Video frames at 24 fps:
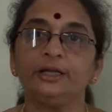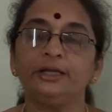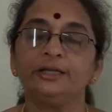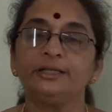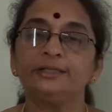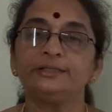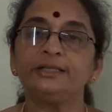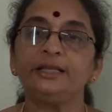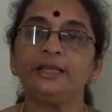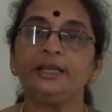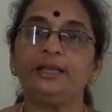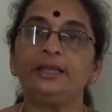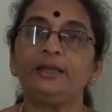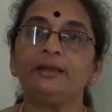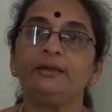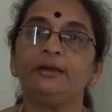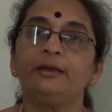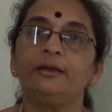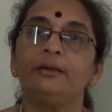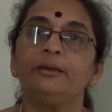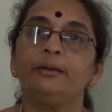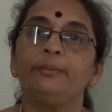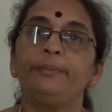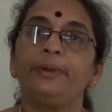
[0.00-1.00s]
See,
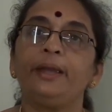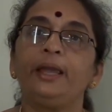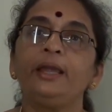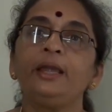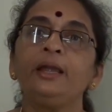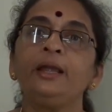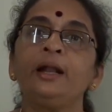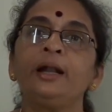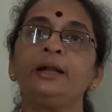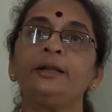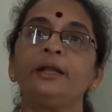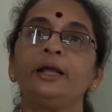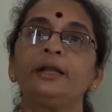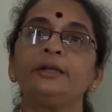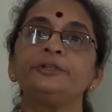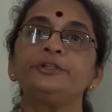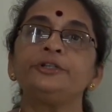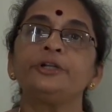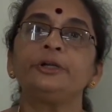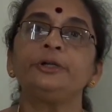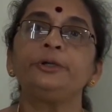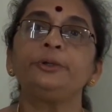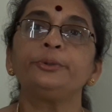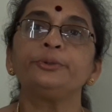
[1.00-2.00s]
paying
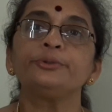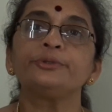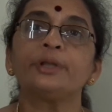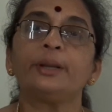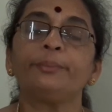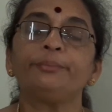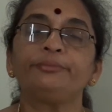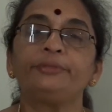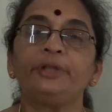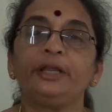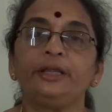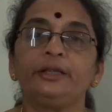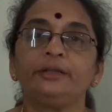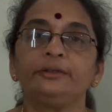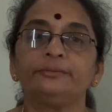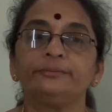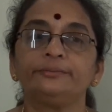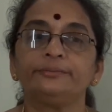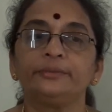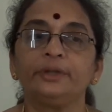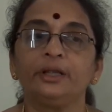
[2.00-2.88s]
attention to something.